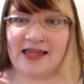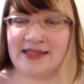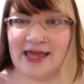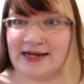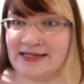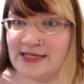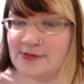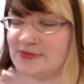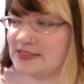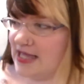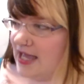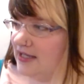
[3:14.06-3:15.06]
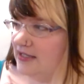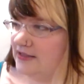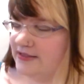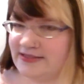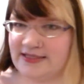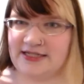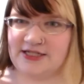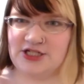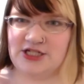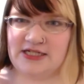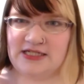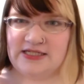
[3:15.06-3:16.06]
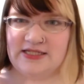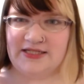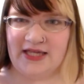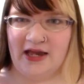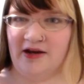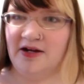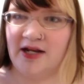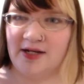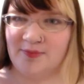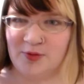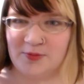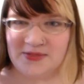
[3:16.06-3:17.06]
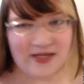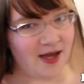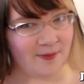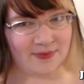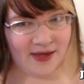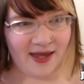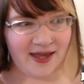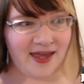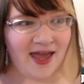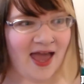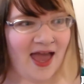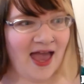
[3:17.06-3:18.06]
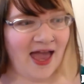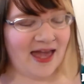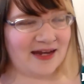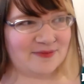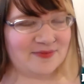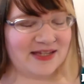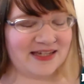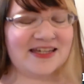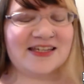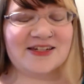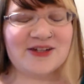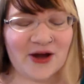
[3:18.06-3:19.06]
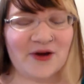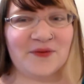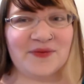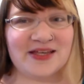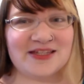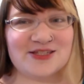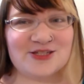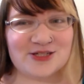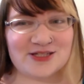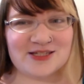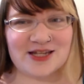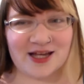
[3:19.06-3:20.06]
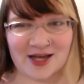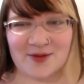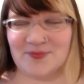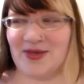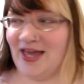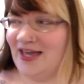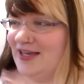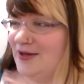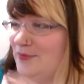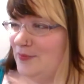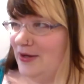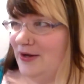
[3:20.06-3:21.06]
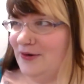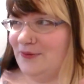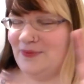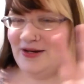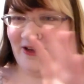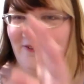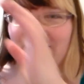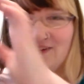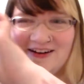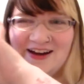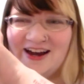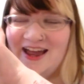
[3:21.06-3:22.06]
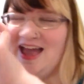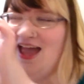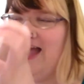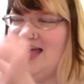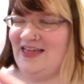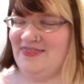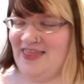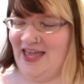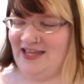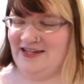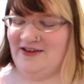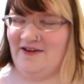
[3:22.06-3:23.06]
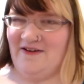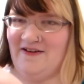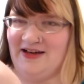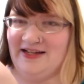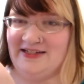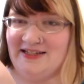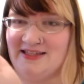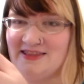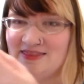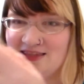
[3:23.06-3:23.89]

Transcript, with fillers: And Kenny keeps saying it looks like she's scared and pooped a cupcake, and I'm like, no, it's just a cupcake, but whatever. And then on